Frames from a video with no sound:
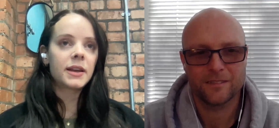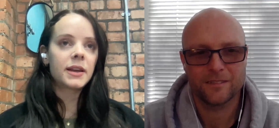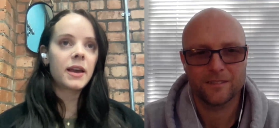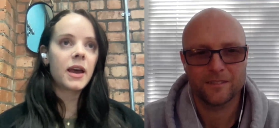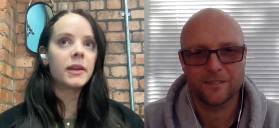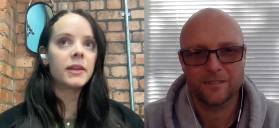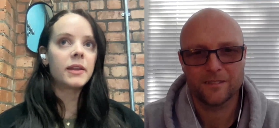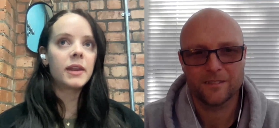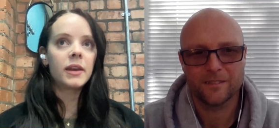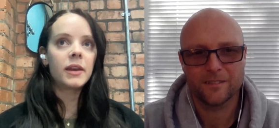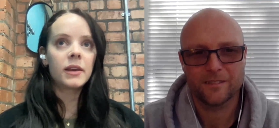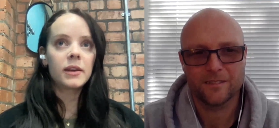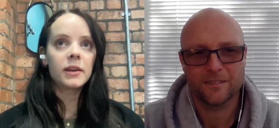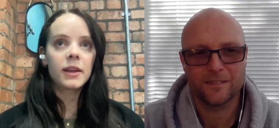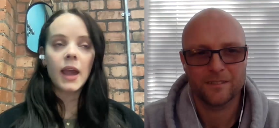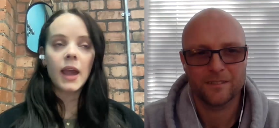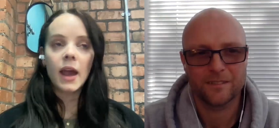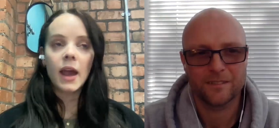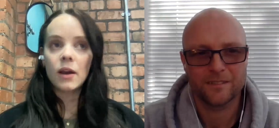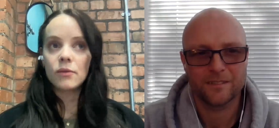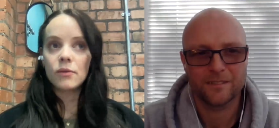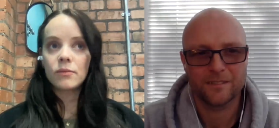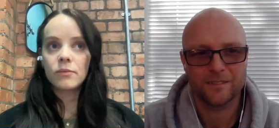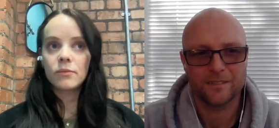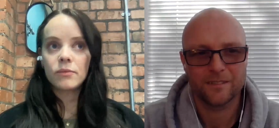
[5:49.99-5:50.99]
Speaker 1: I think,
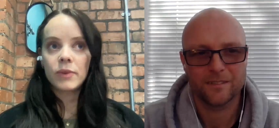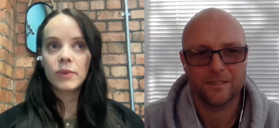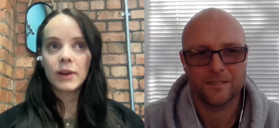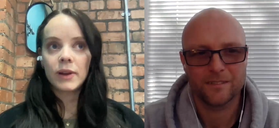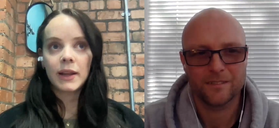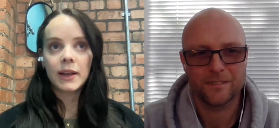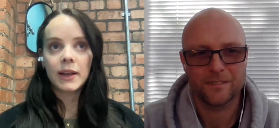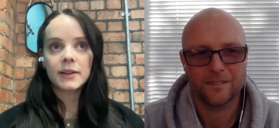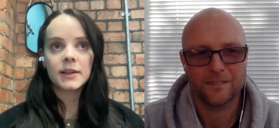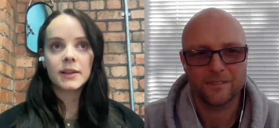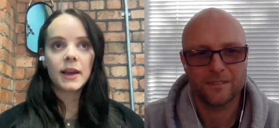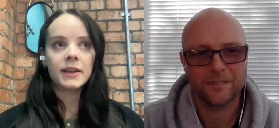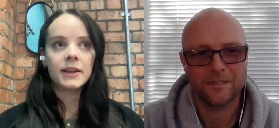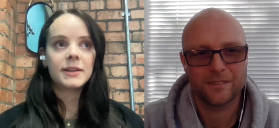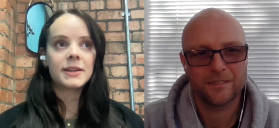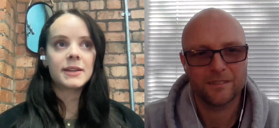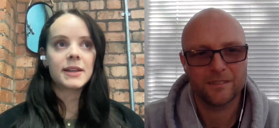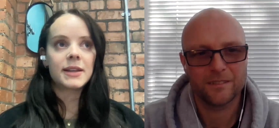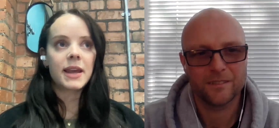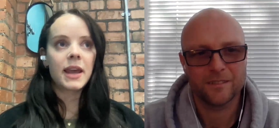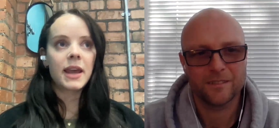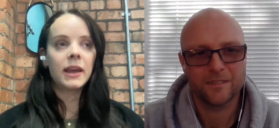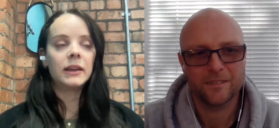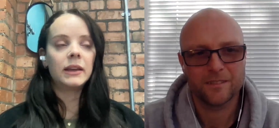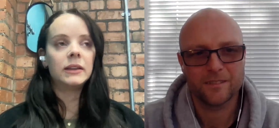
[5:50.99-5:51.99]
a really
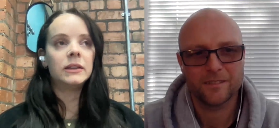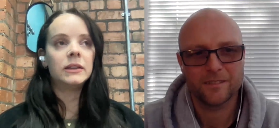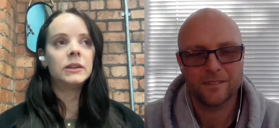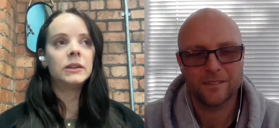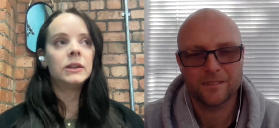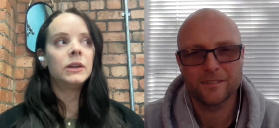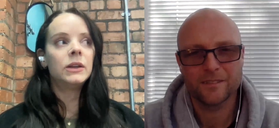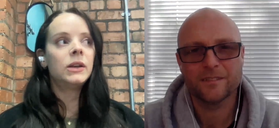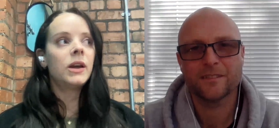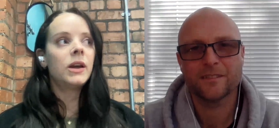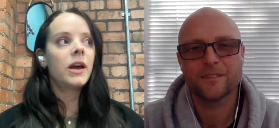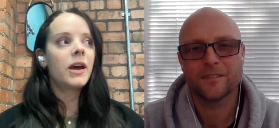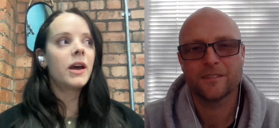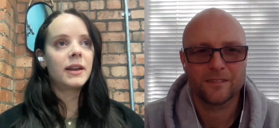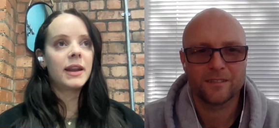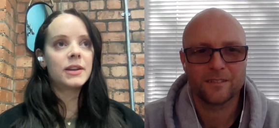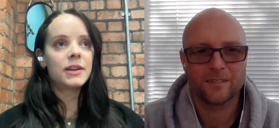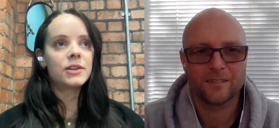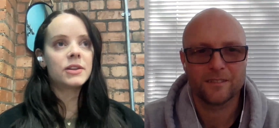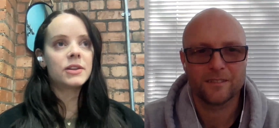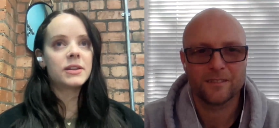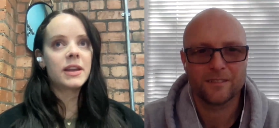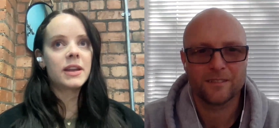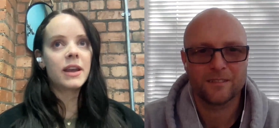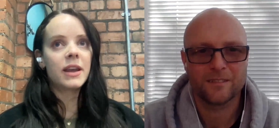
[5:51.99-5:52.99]
exciting
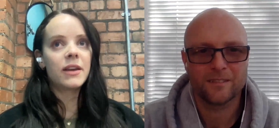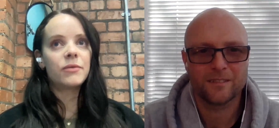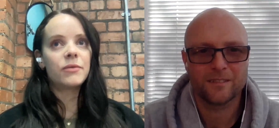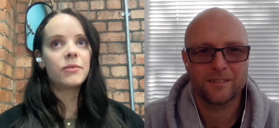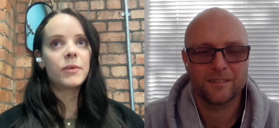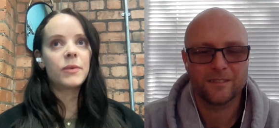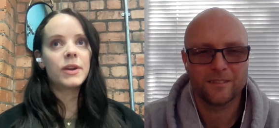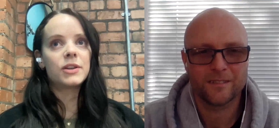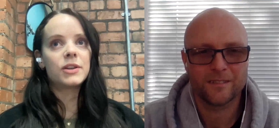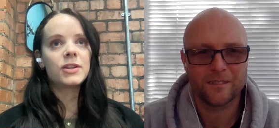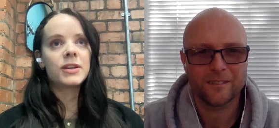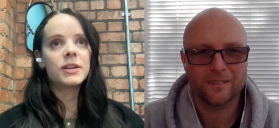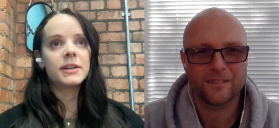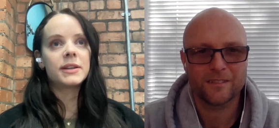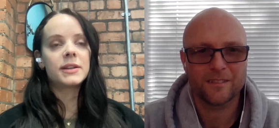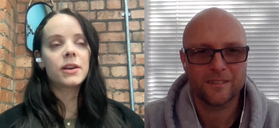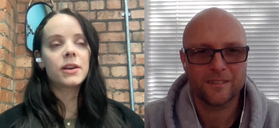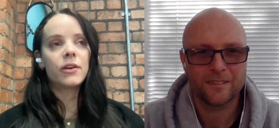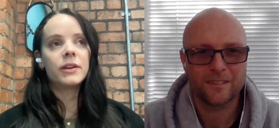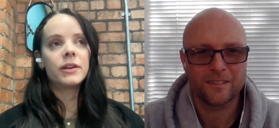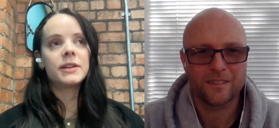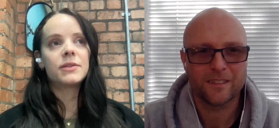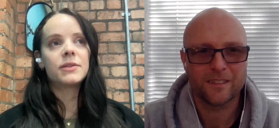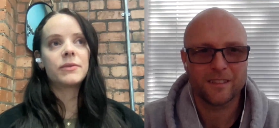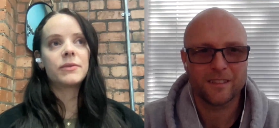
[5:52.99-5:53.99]
initiative, which is
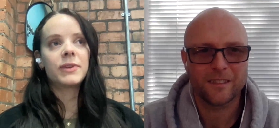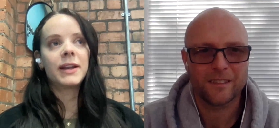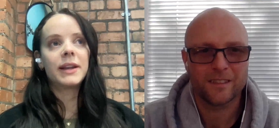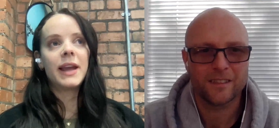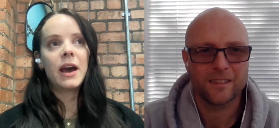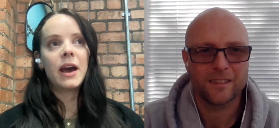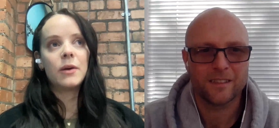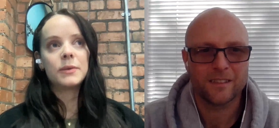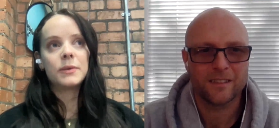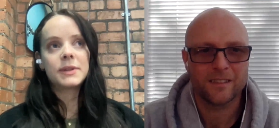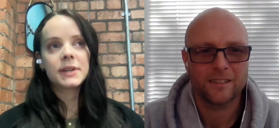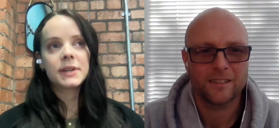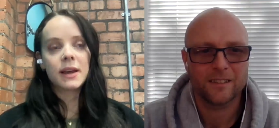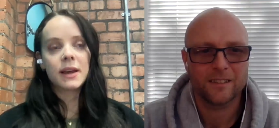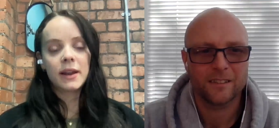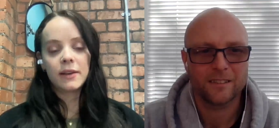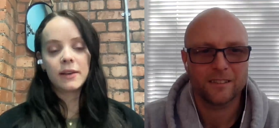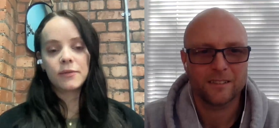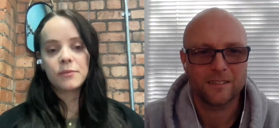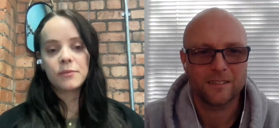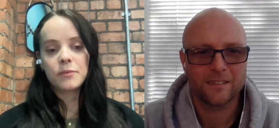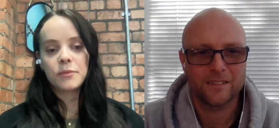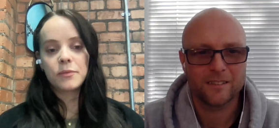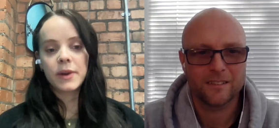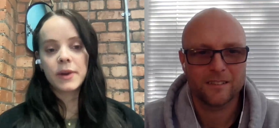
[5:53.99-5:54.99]
going to really help to kind
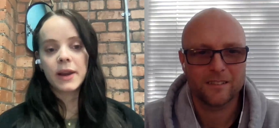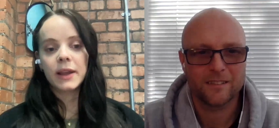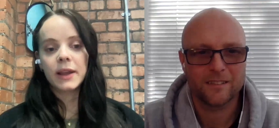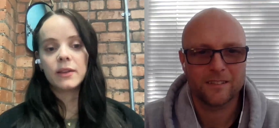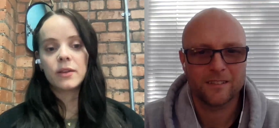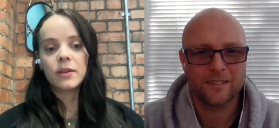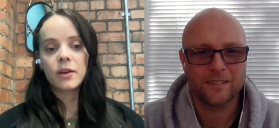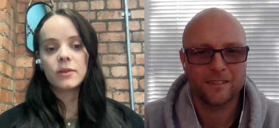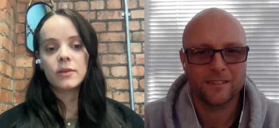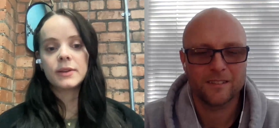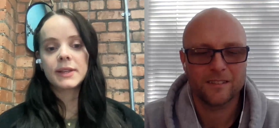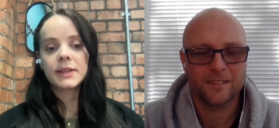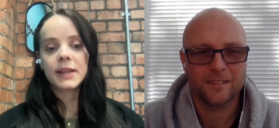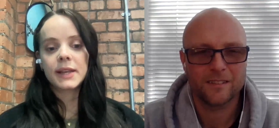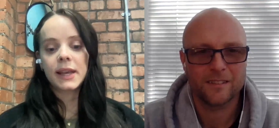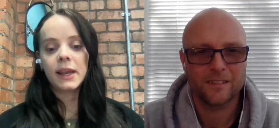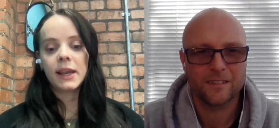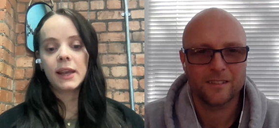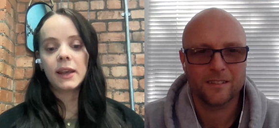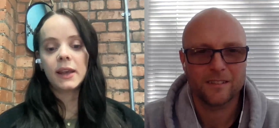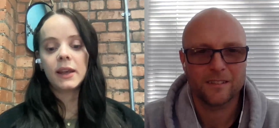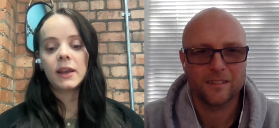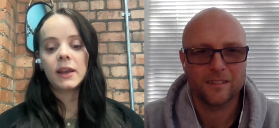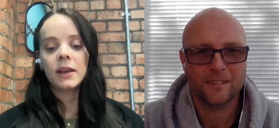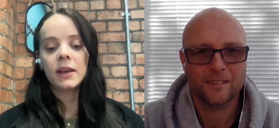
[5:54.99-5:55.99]
of bring those
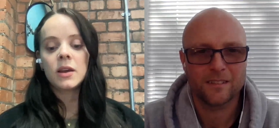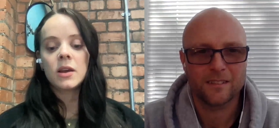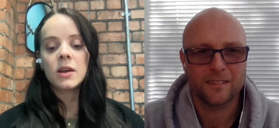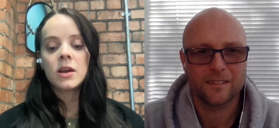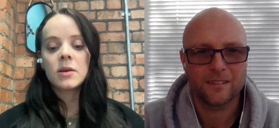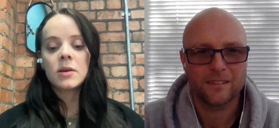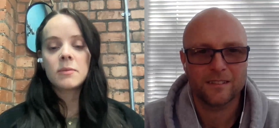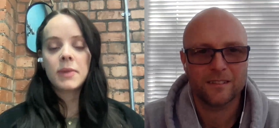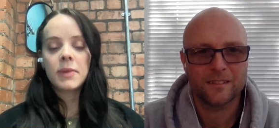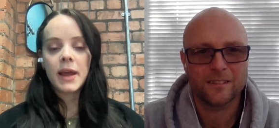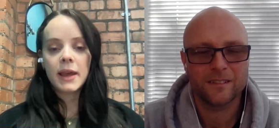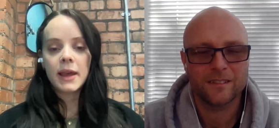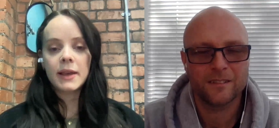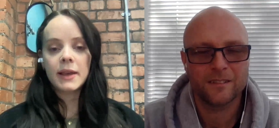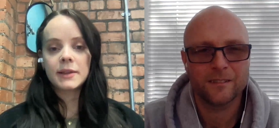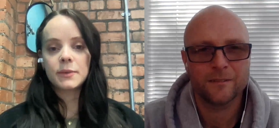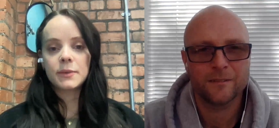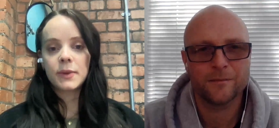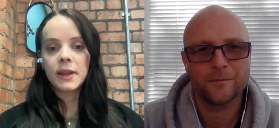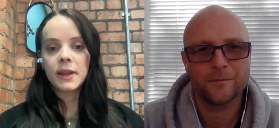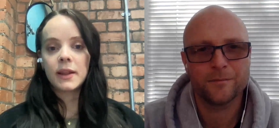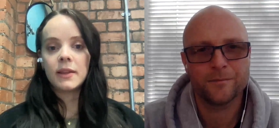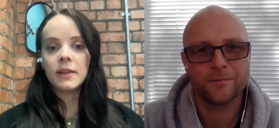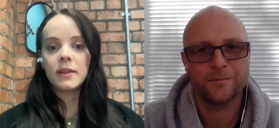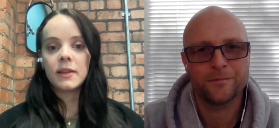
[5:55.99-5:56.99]
key players
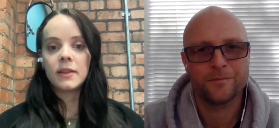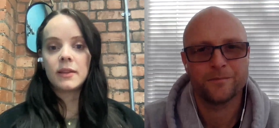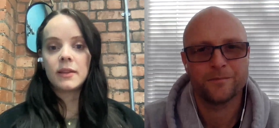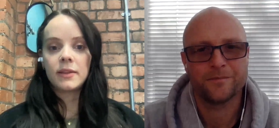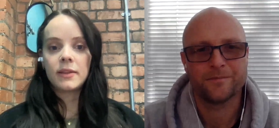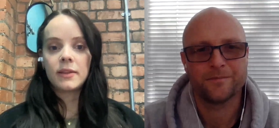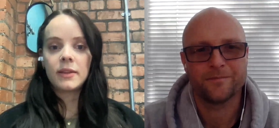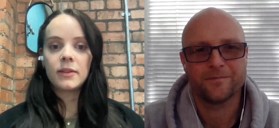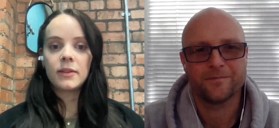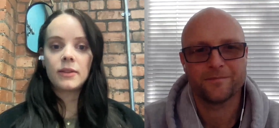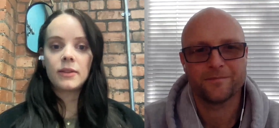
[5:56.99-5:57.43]
within